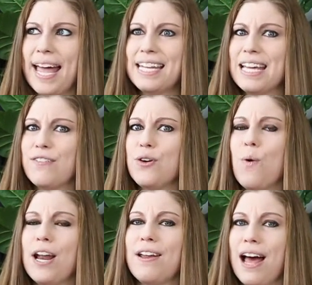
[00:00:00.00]
And if you
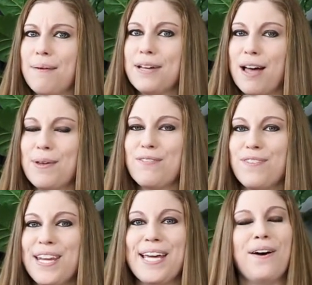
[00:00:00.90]
want an upcoming
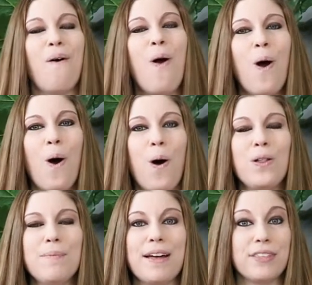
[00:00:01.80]
video
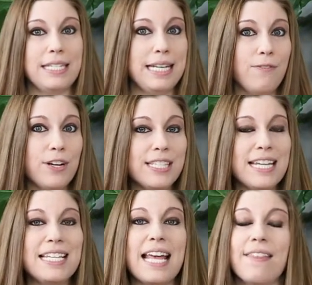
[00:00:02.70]
all about the
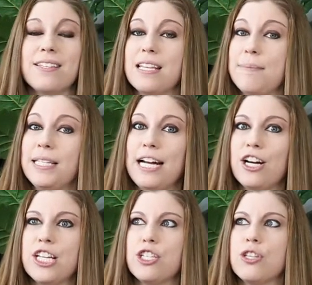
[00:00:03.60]
differences and the
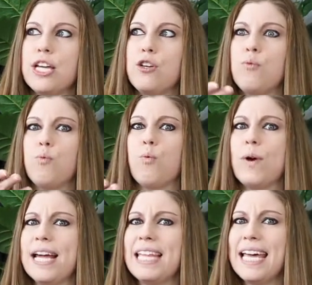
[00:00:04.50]
similarities so that you
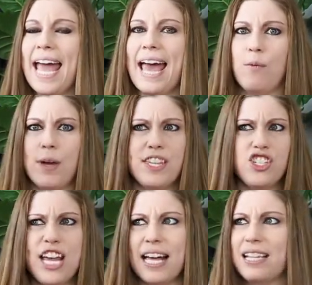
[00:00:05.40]
really can, with a
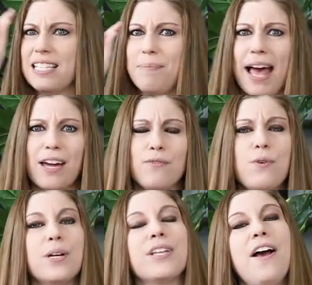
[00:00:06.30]
checklist back and
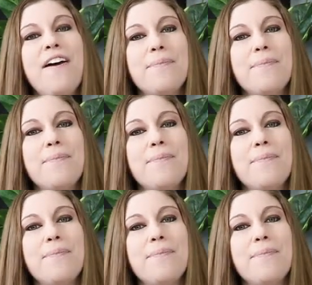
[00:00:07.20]
forth,